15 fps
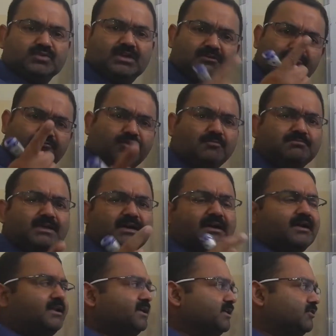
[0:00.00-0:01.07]
from the
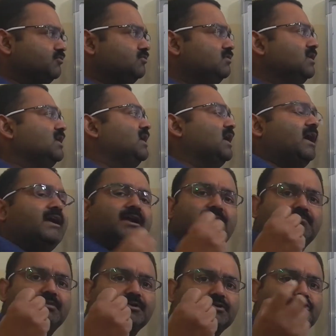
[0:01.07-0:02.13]
ready queue, and
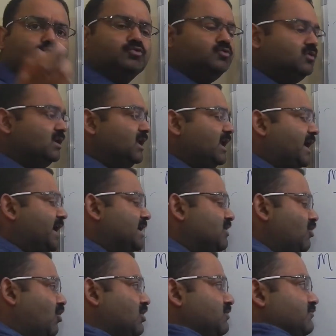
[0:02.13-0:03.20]
number two,
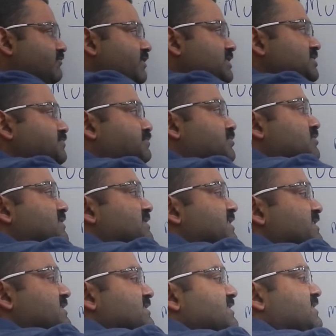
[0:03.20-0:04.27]
and on which
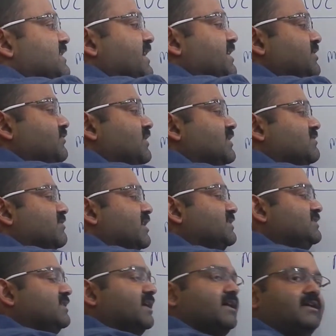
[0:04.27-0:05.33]
processor it will
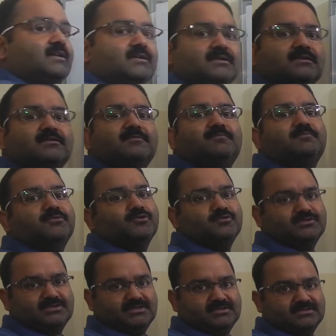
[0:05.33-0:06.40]
run that
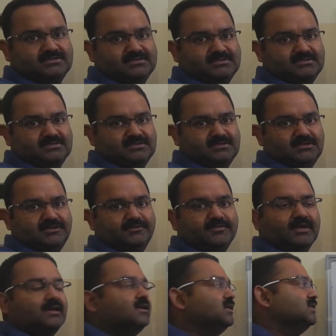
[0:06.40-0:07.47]
process.
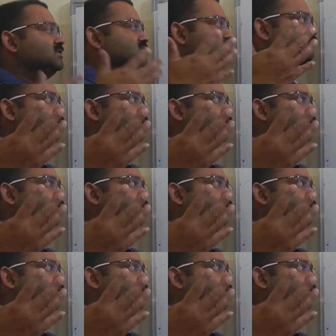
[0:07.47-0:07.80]
Okay. So